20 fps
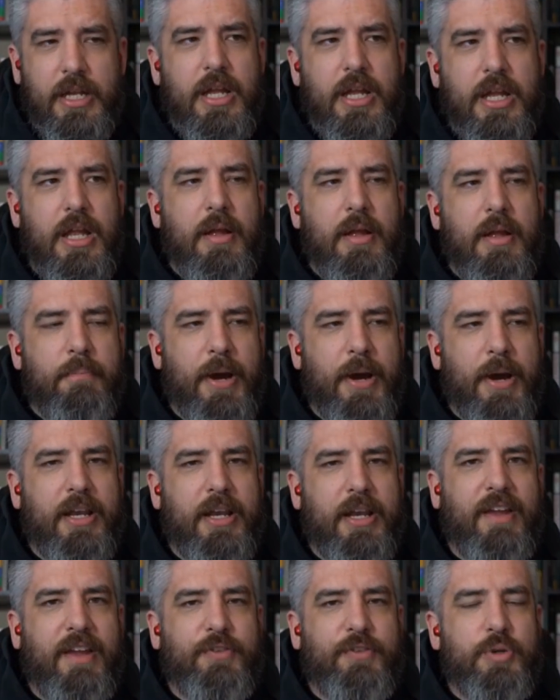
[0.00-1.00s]
Mm-hmm.
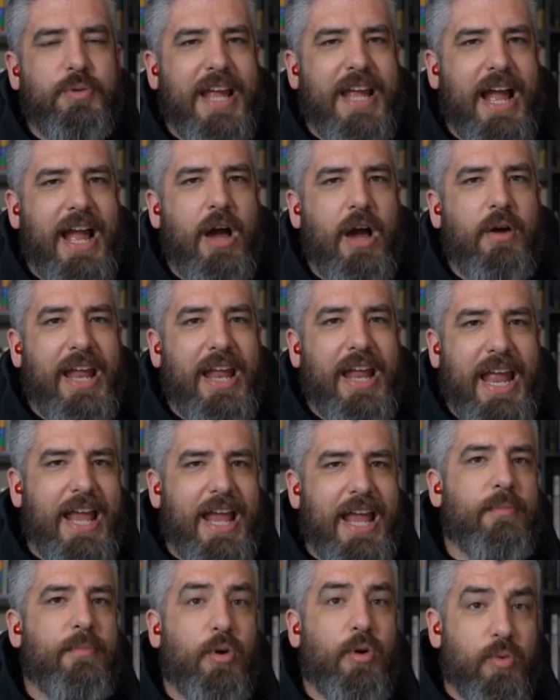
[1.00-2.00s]
But if you count
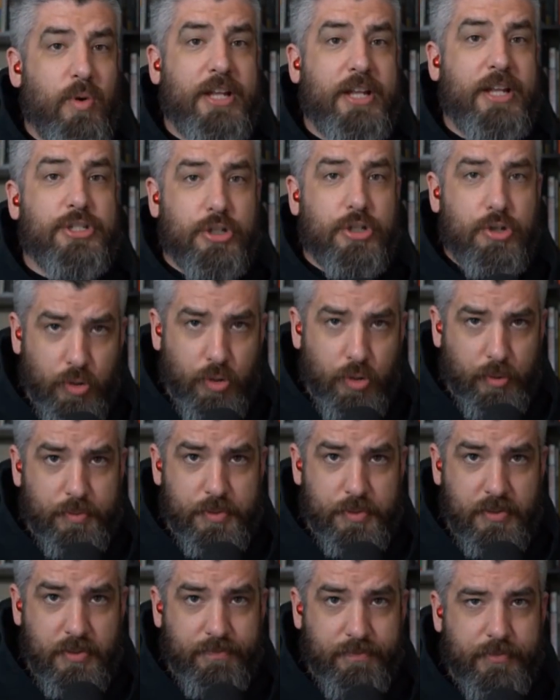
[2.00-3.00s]
animal rights
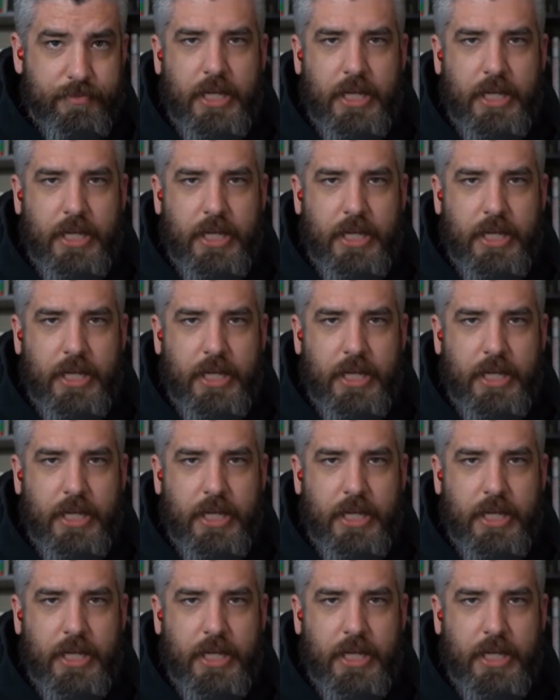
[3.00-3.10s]
groups,